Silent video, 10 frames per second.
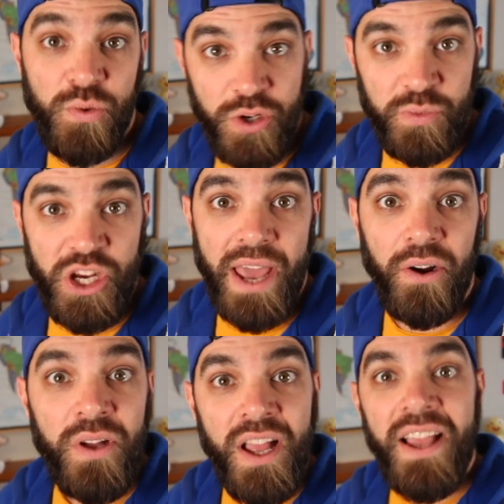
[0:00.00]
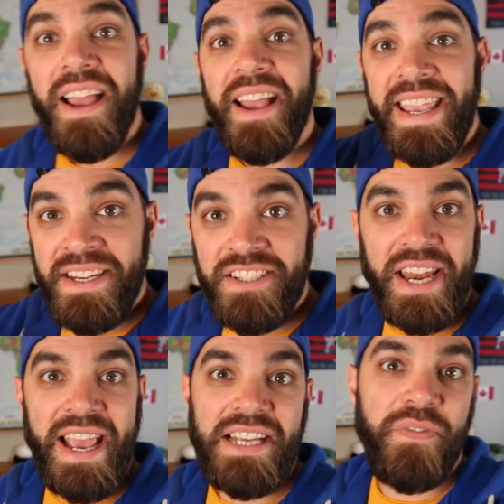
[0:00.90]
YouTube channel. In
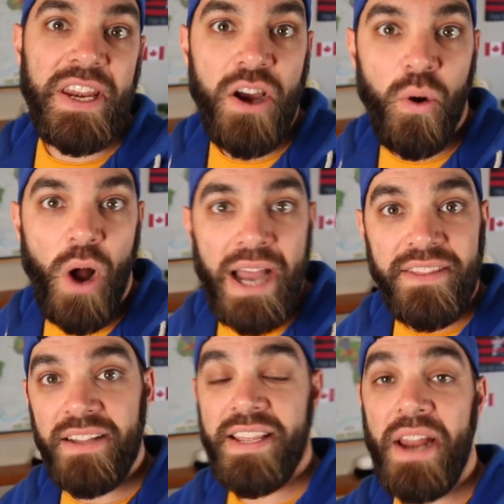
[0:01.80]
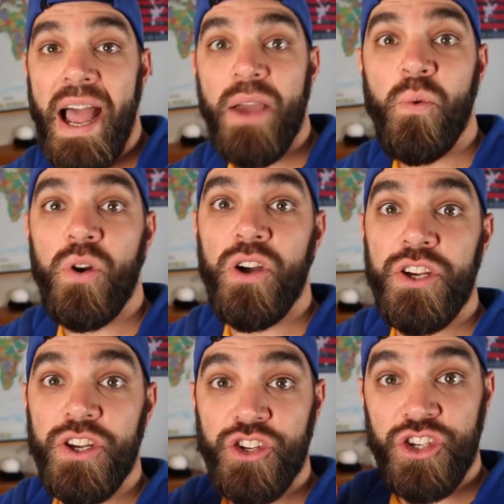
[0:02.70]
today's video, I thought that I
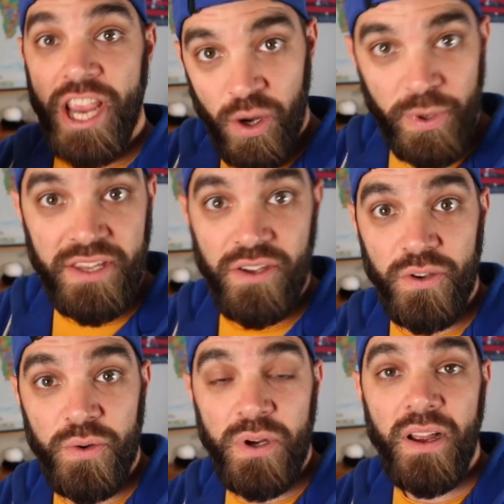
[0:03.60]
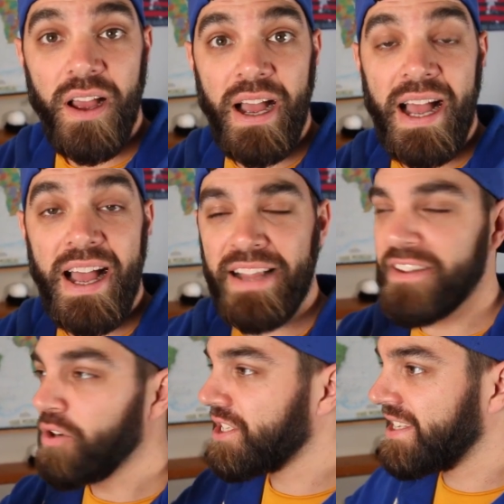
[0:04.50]
would share with you uh, a
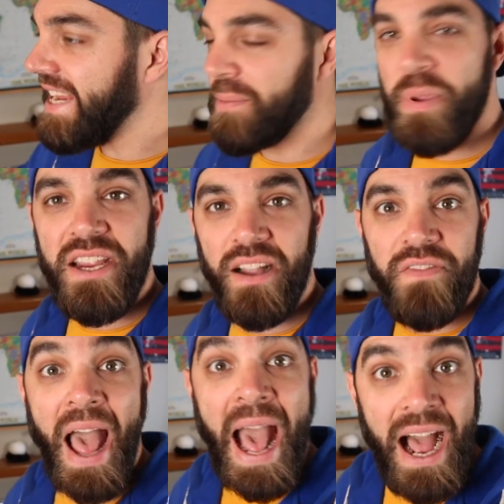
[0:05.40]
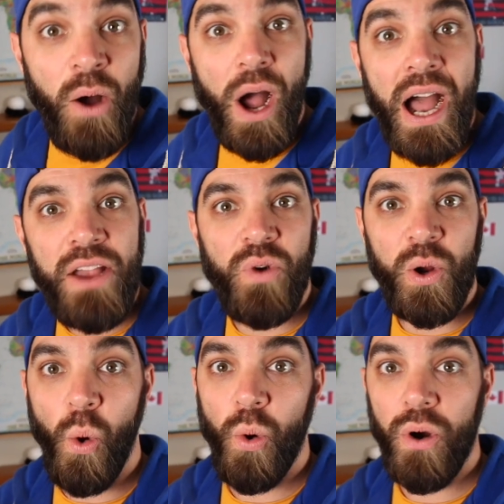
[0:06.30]
little sneak peek of how I
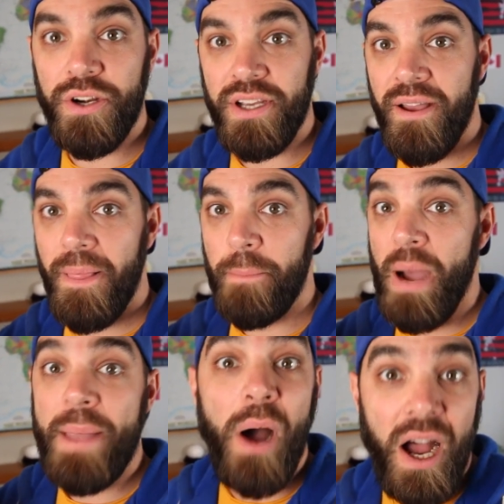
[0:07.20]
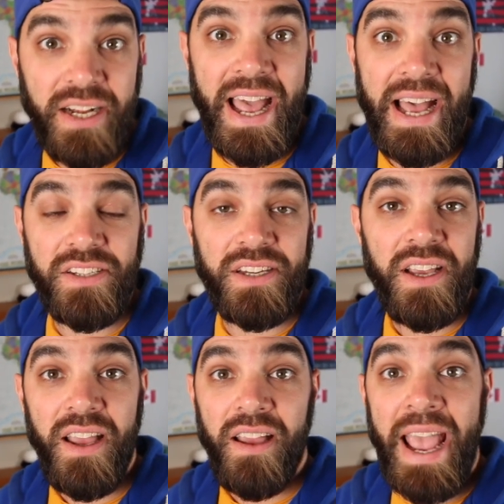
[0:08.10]
record my podcast.
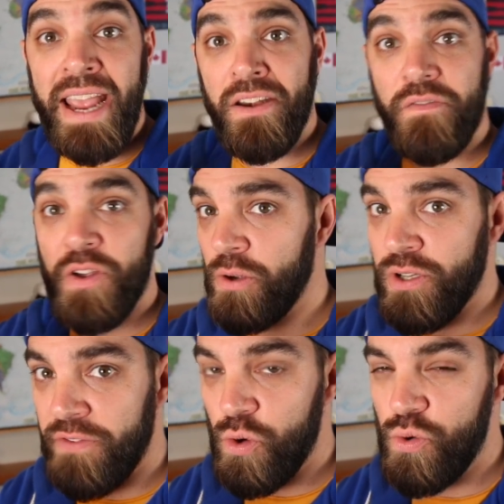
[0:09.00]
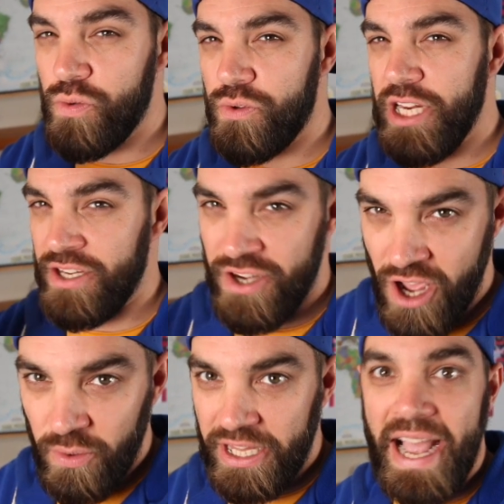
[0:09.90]
And for those of you who didn't
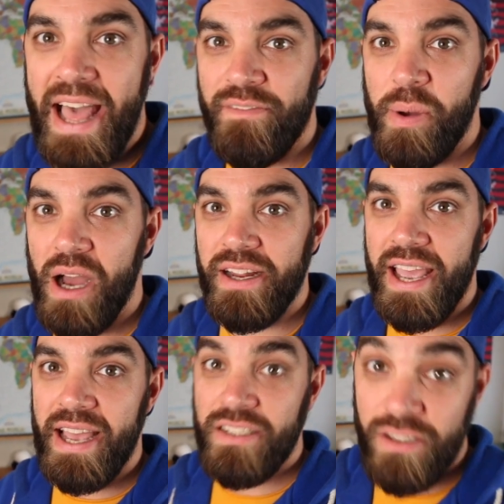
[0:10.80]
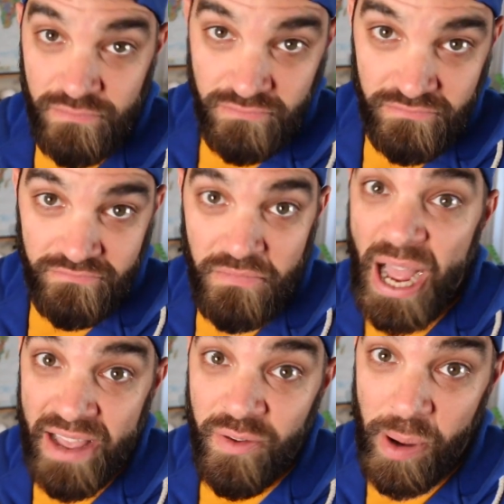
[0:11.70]
know that I have a podcast,
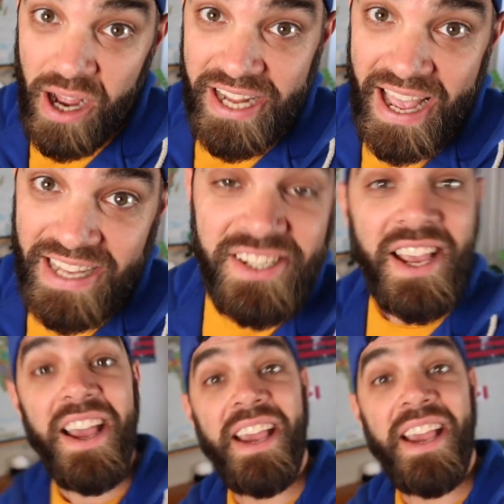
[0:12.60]
I have a podcast.